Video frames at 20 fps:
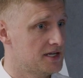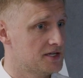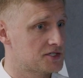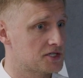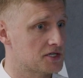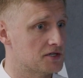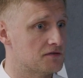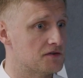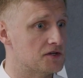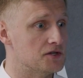
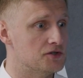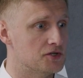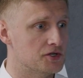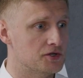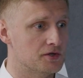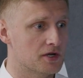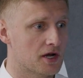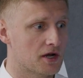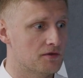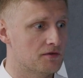So if you
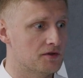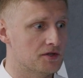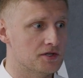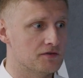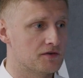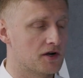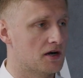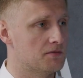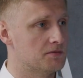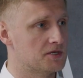do know that
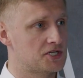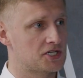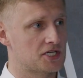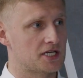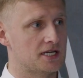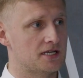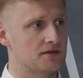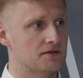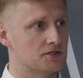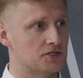you've got a
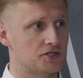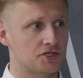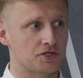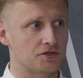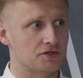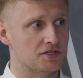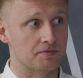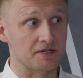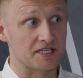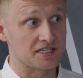machine that's
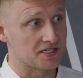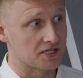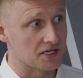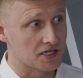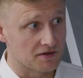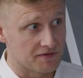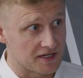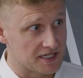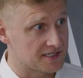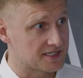due to be
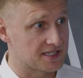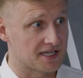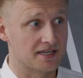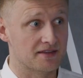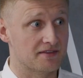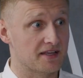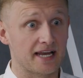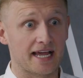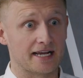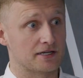serviced
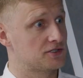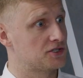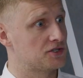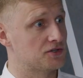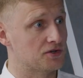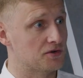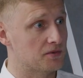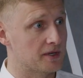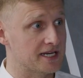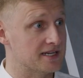in the next
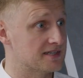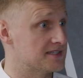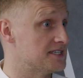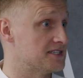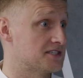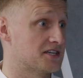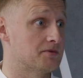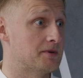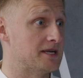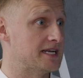2 weeks and
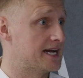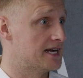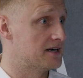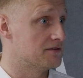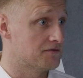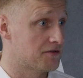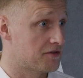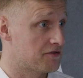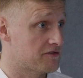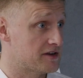it's going to be
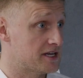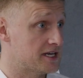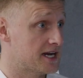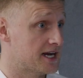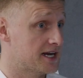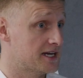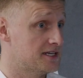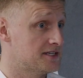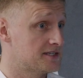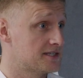down for 3
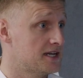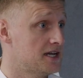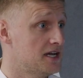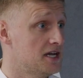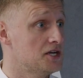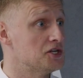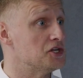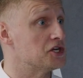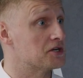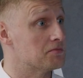days,
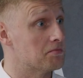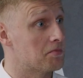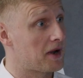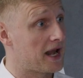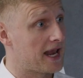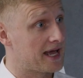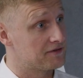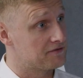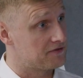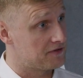you can
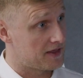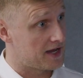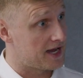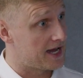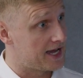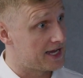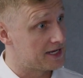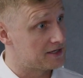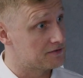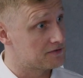plan for
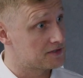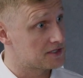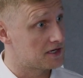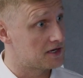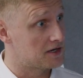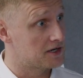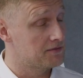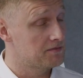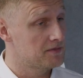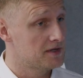that ahead of
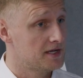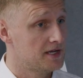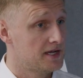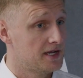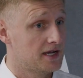time.